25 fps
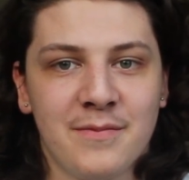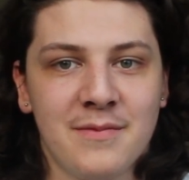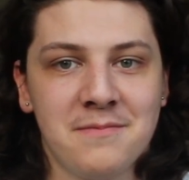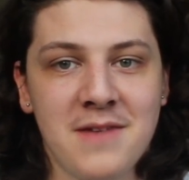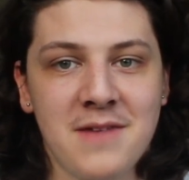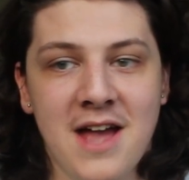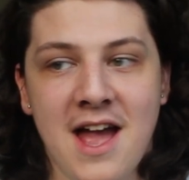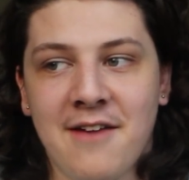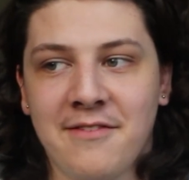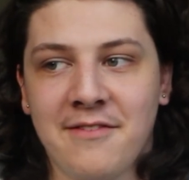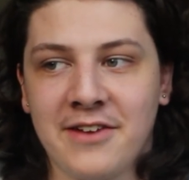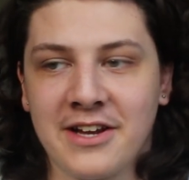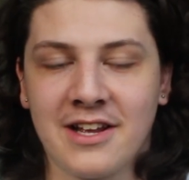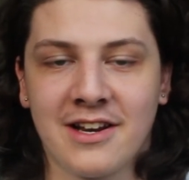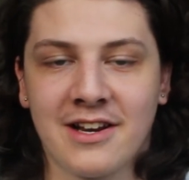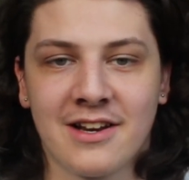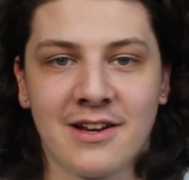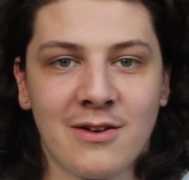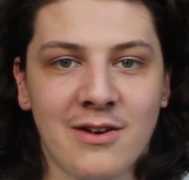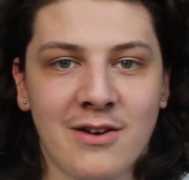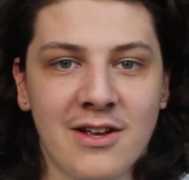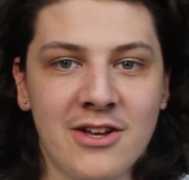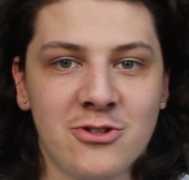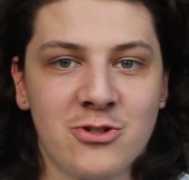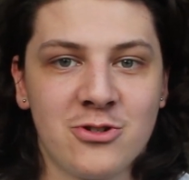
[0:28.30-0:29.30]
having a
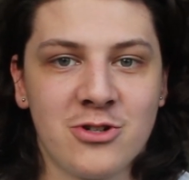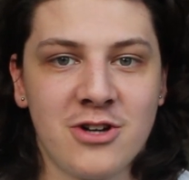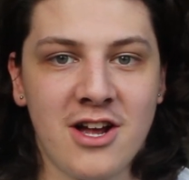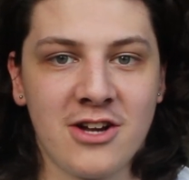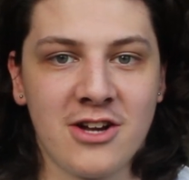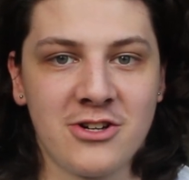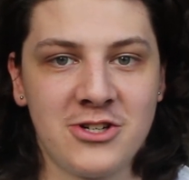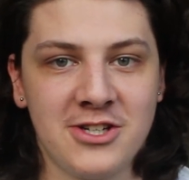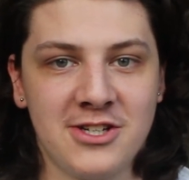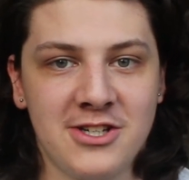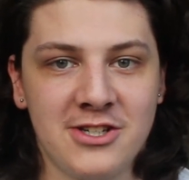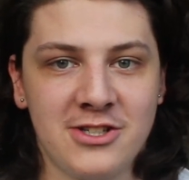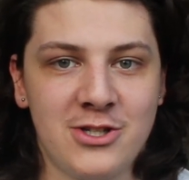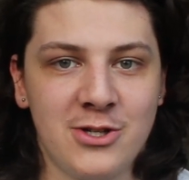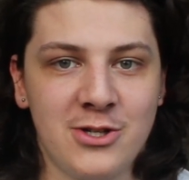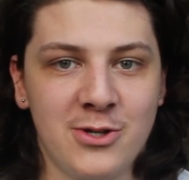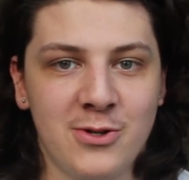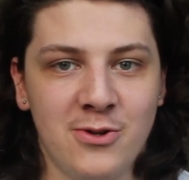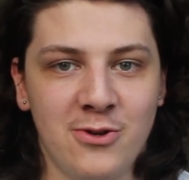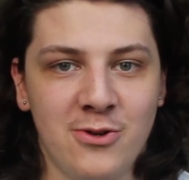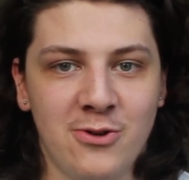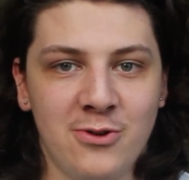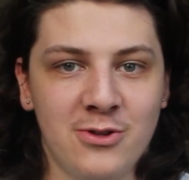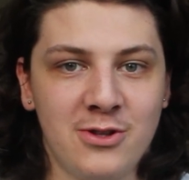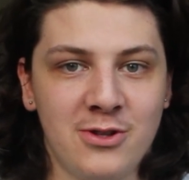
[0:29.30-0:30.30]
little introduction
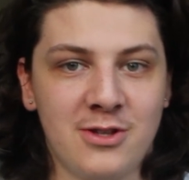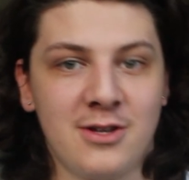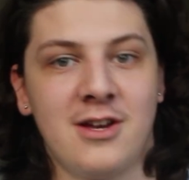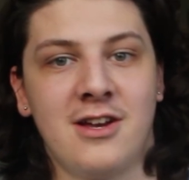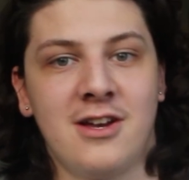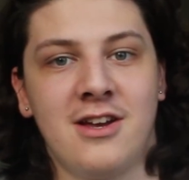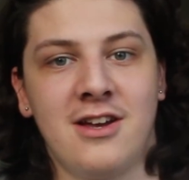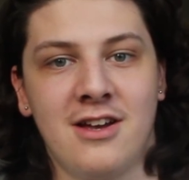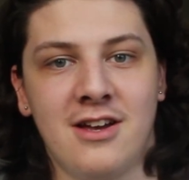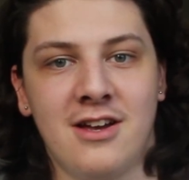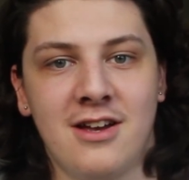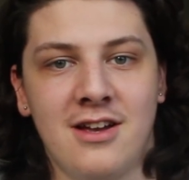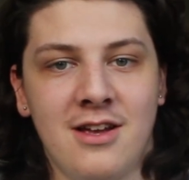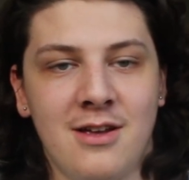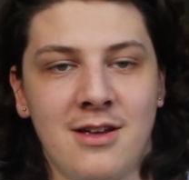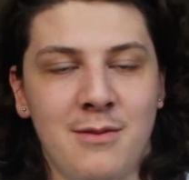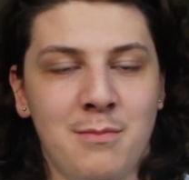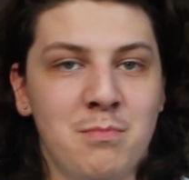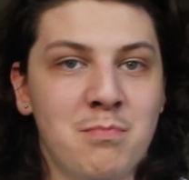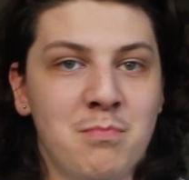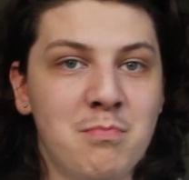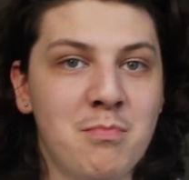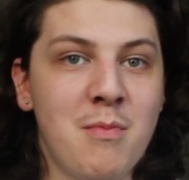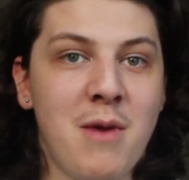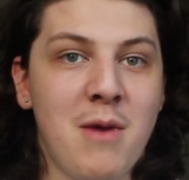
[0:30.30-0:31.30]
to
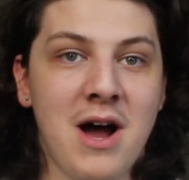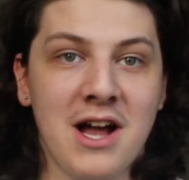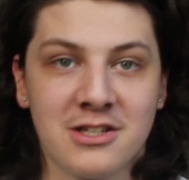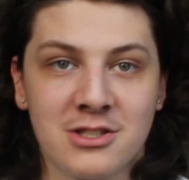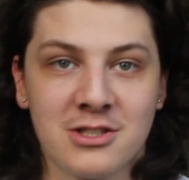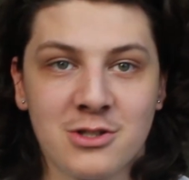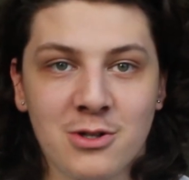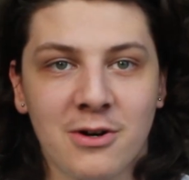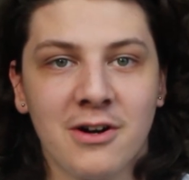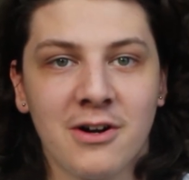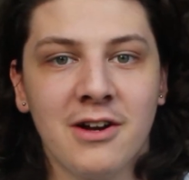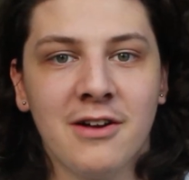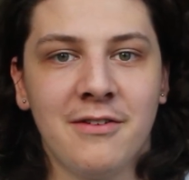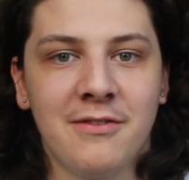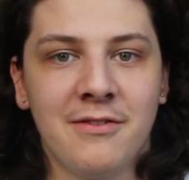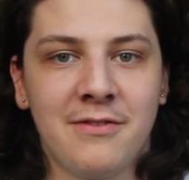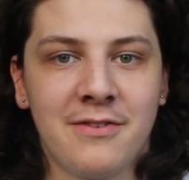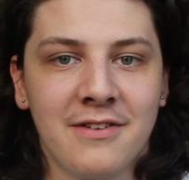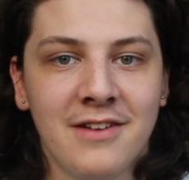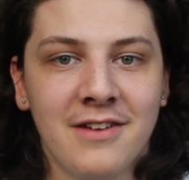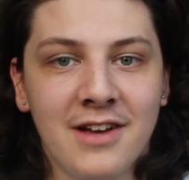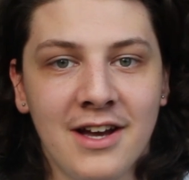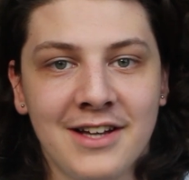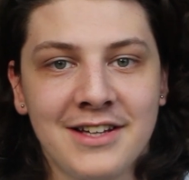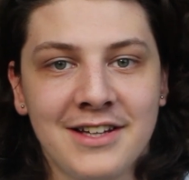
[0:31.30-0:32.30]
my story of
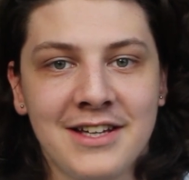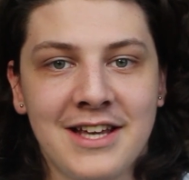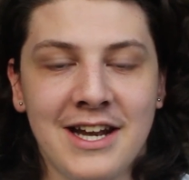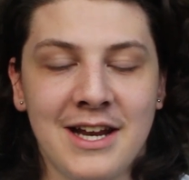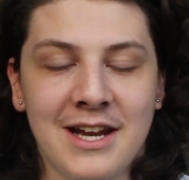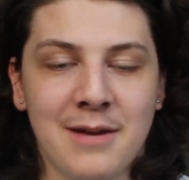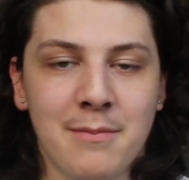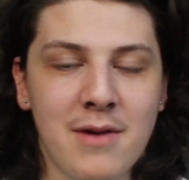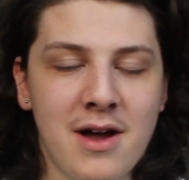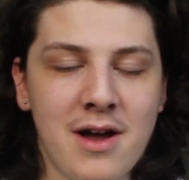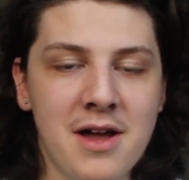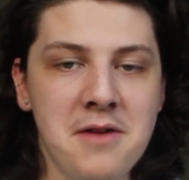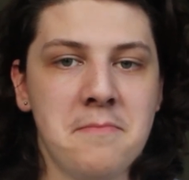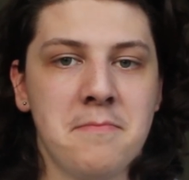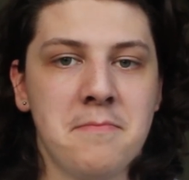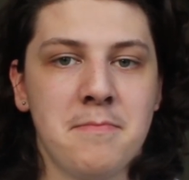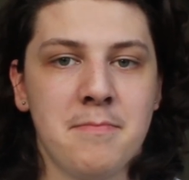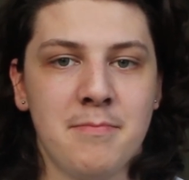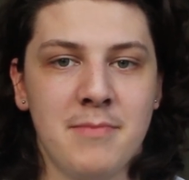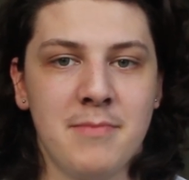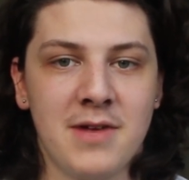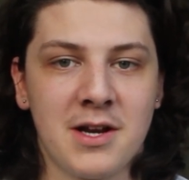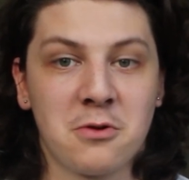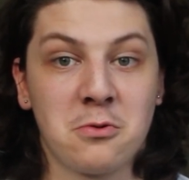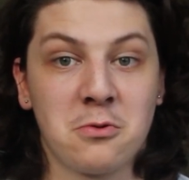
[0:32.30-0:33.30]
getting my
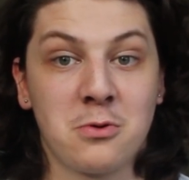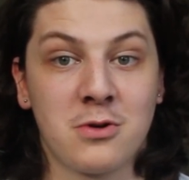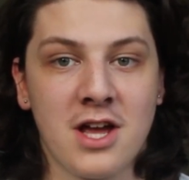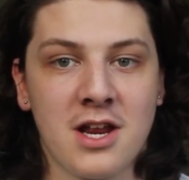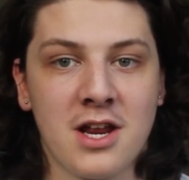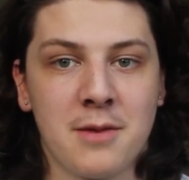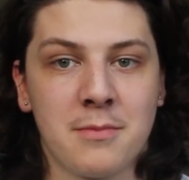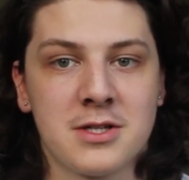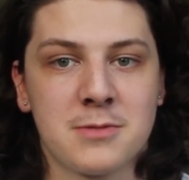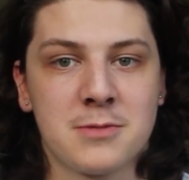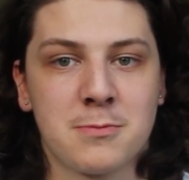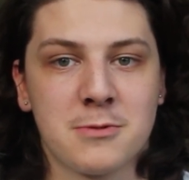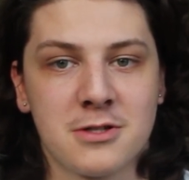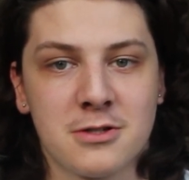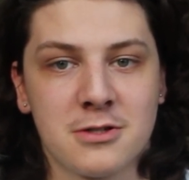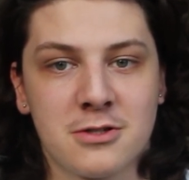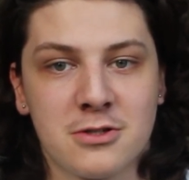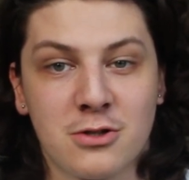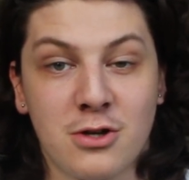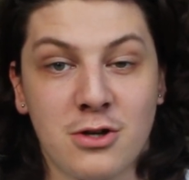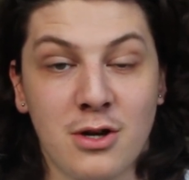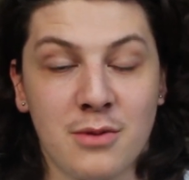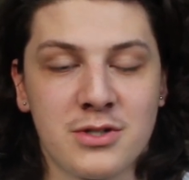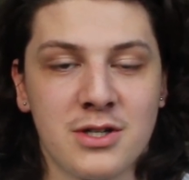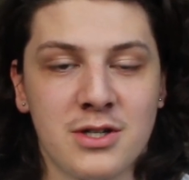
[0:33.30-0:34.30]
medical cannabis
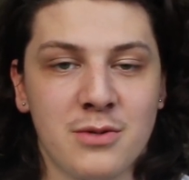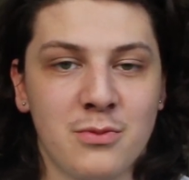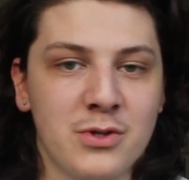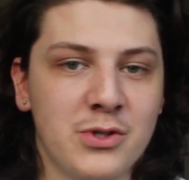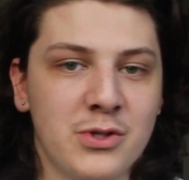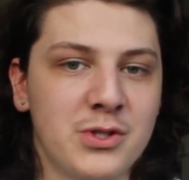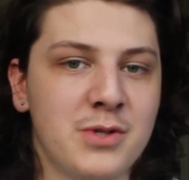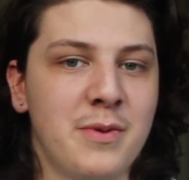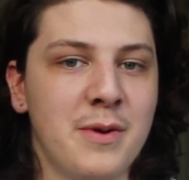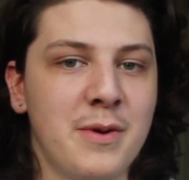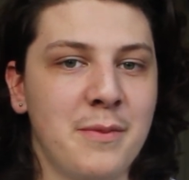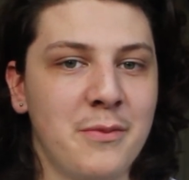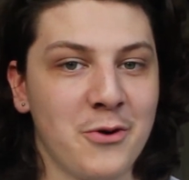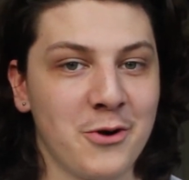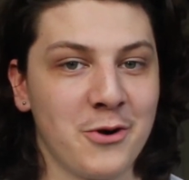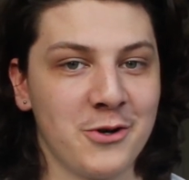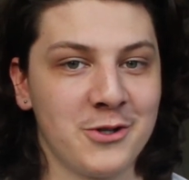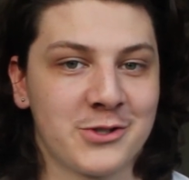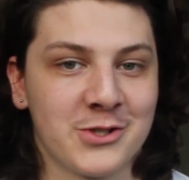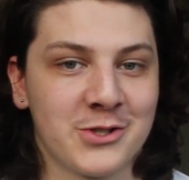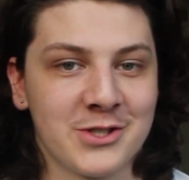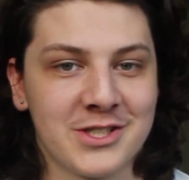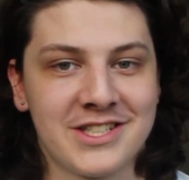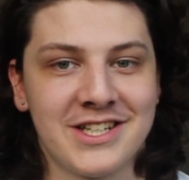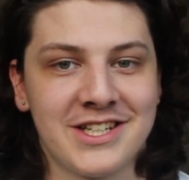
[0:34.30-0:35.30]
prescription was a bit more
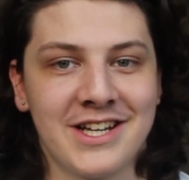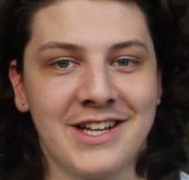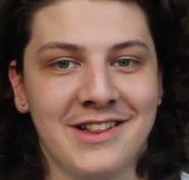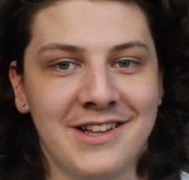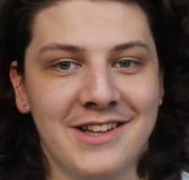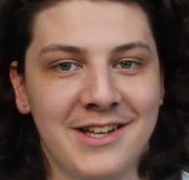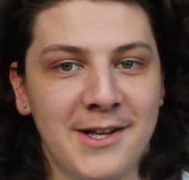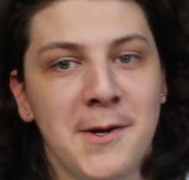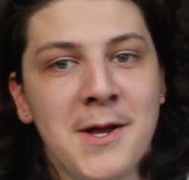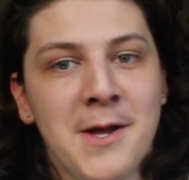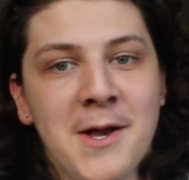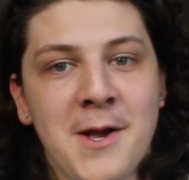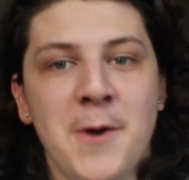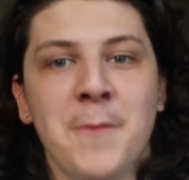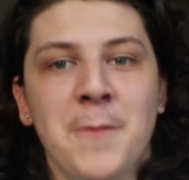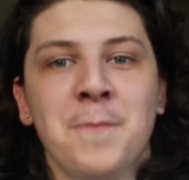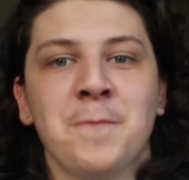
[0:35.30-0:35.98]
interesting than